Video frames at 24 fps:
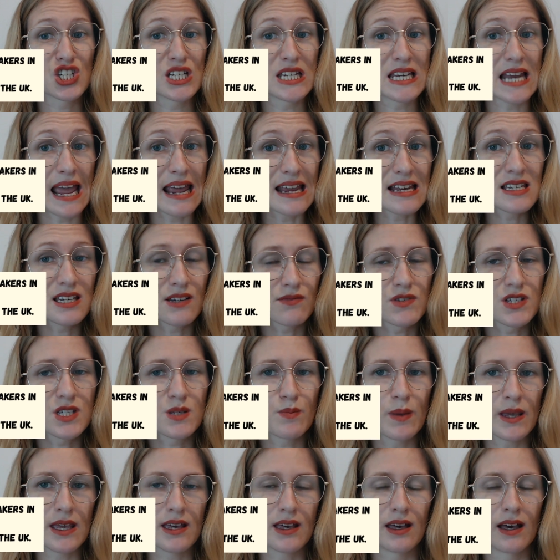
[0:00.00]
native
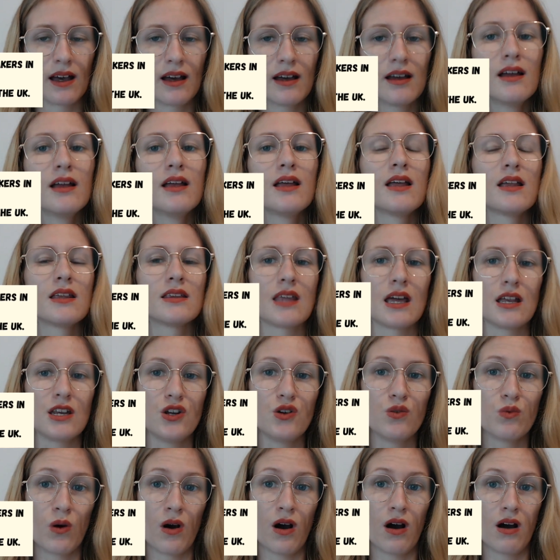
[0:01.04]
speaker than
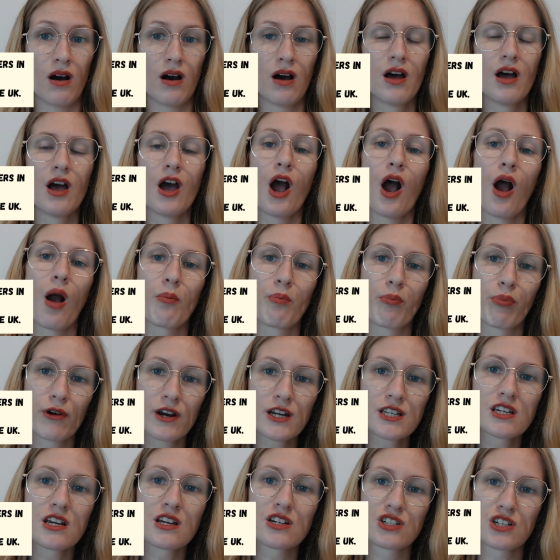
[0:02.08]
you are a
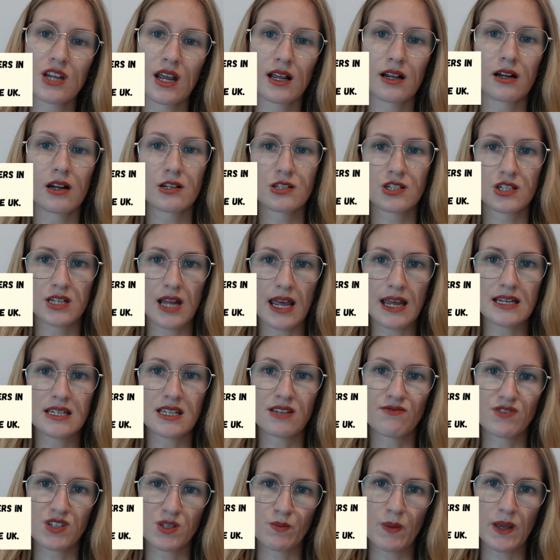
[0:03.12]
British English
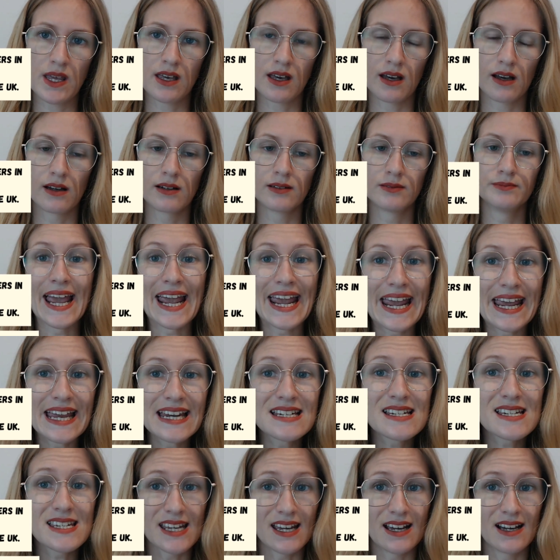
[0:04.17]
native speaker.
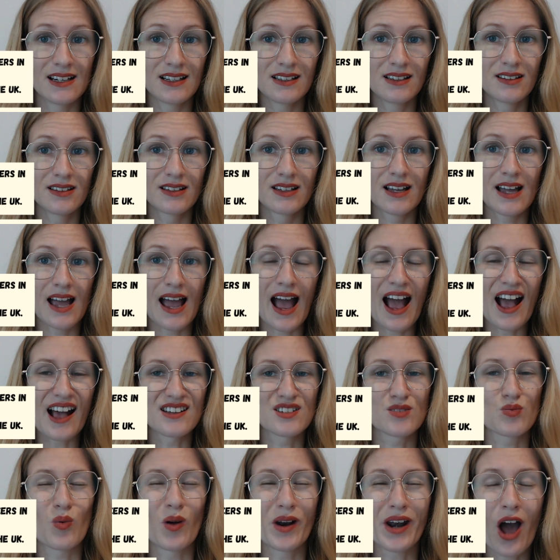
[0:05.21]
India
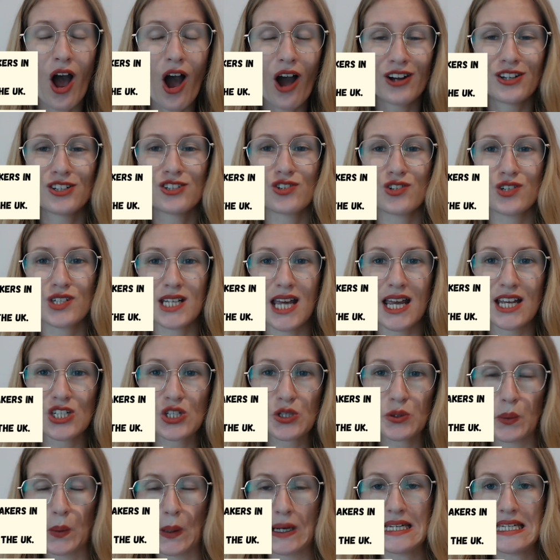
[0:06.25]
has
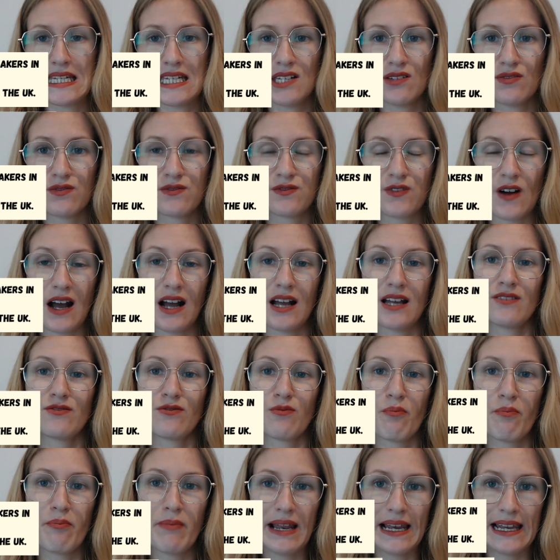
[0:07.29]
125
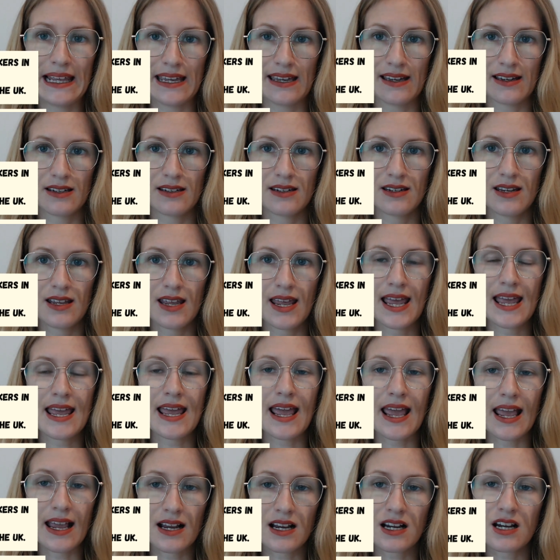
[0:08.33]
million
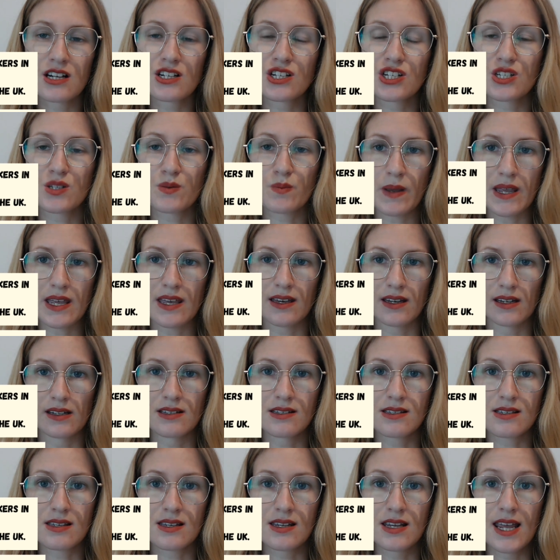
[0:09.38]
English
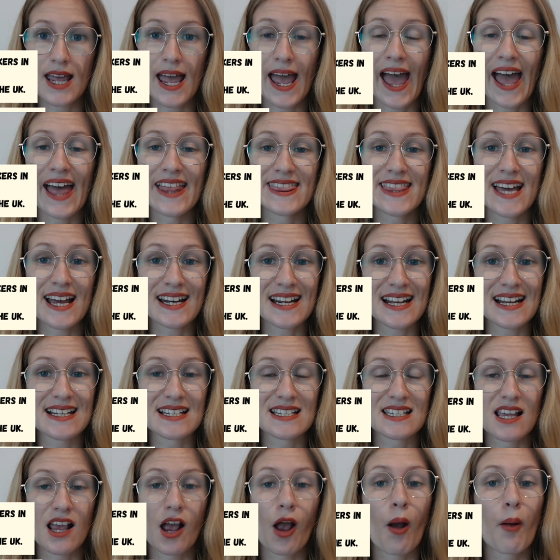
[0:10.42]
speakers, and that
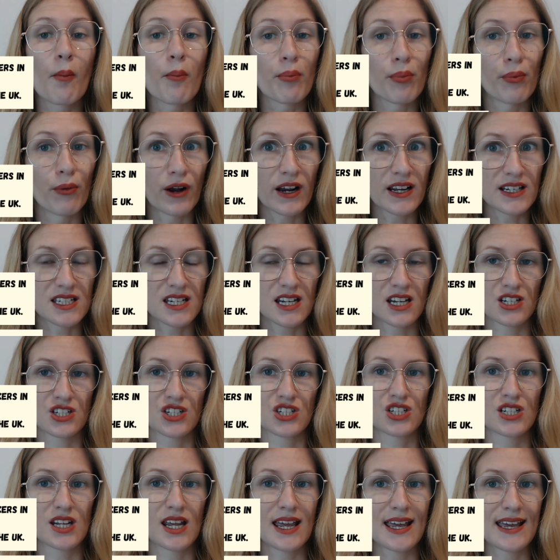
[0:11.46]
is
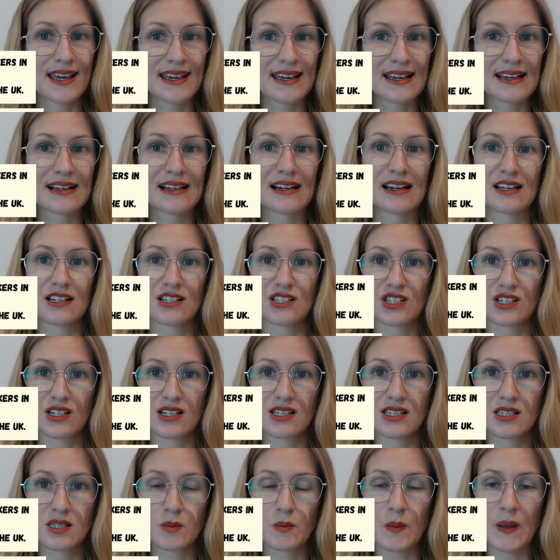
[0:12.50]
British English
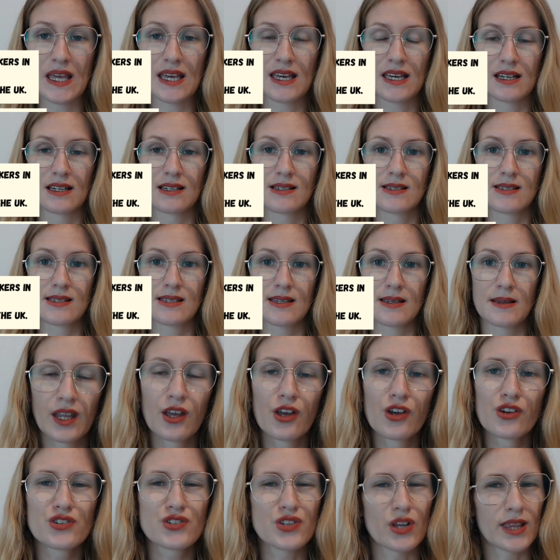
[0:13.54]
speakers.
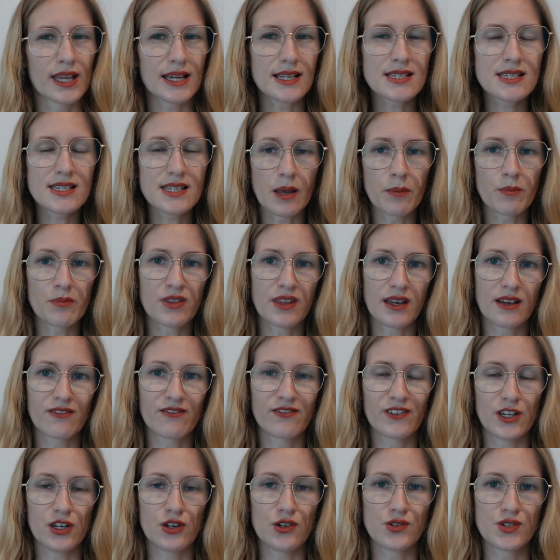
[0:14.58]
So that's something
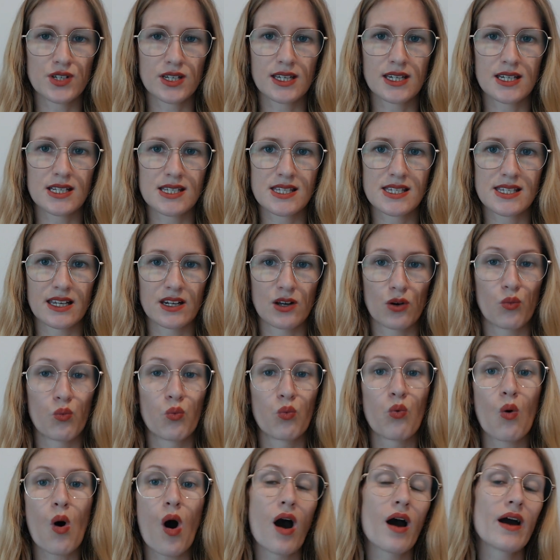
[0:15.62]
for you to consider.
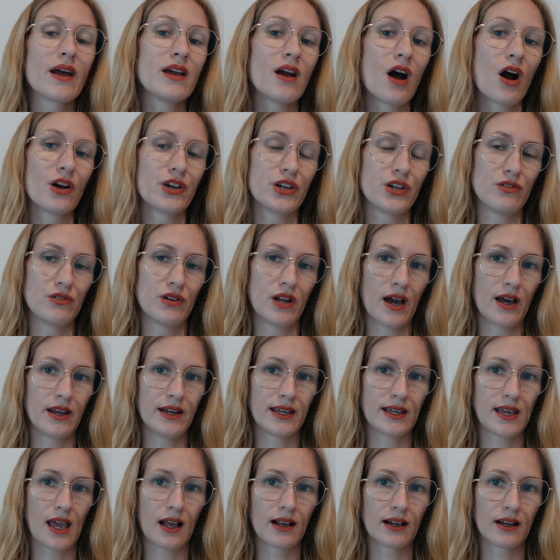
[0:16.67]
Why are you
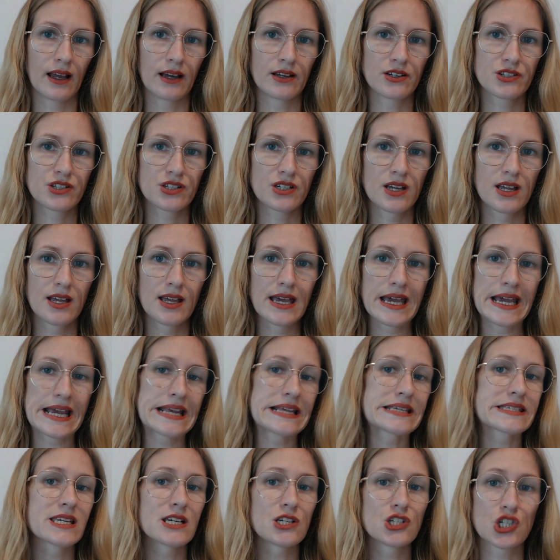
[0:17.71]
learning English?
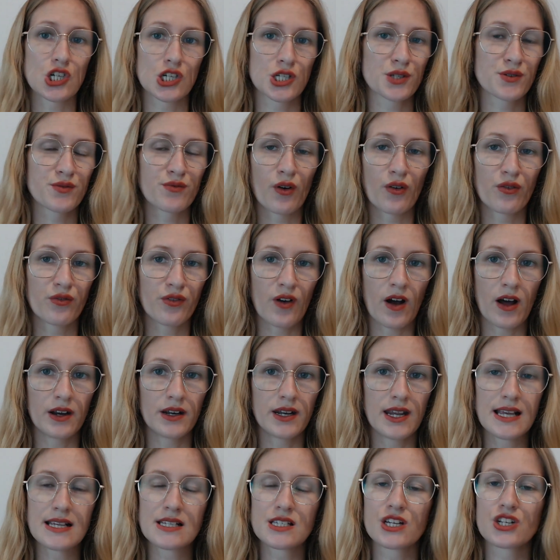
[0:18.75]
Is it just for fun?
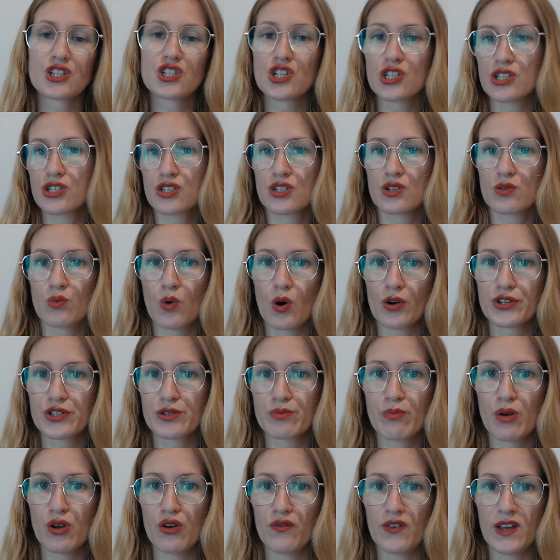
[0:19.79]
Is it just to watch
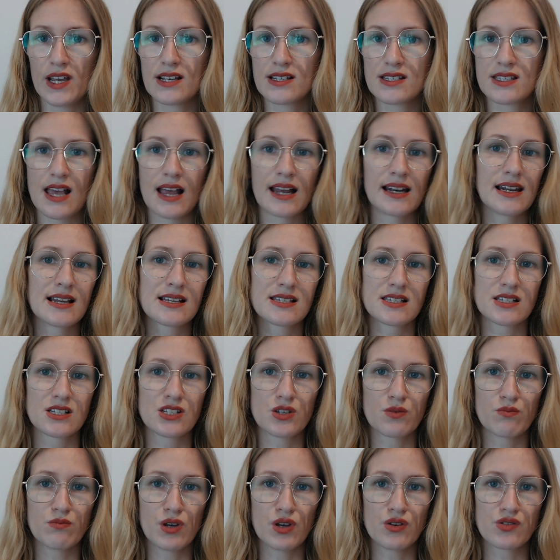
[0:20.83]
movies and listen
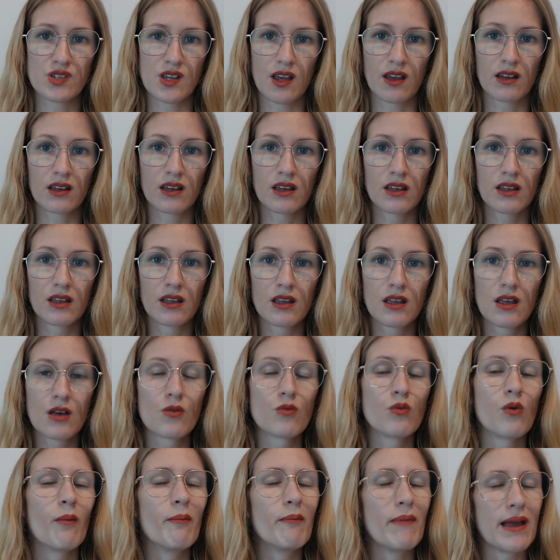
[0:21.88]
to music?
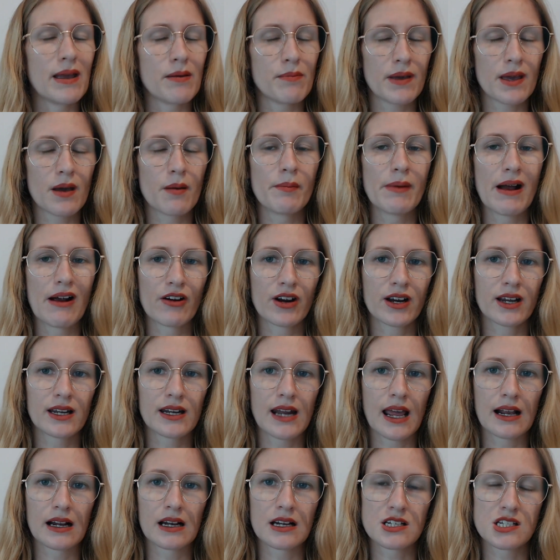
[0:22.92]
Well, maybe American
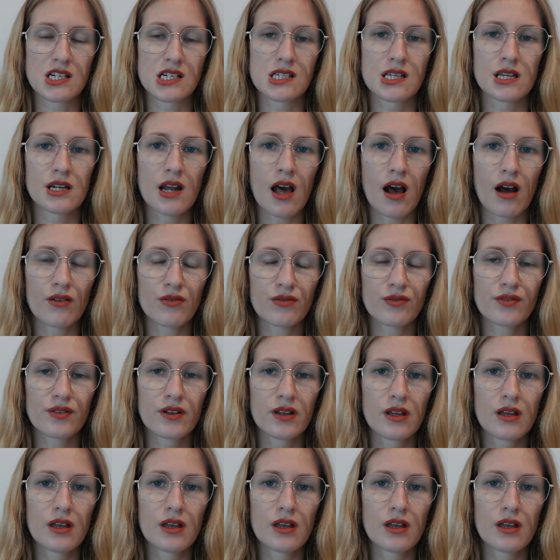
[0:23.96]
English is enough.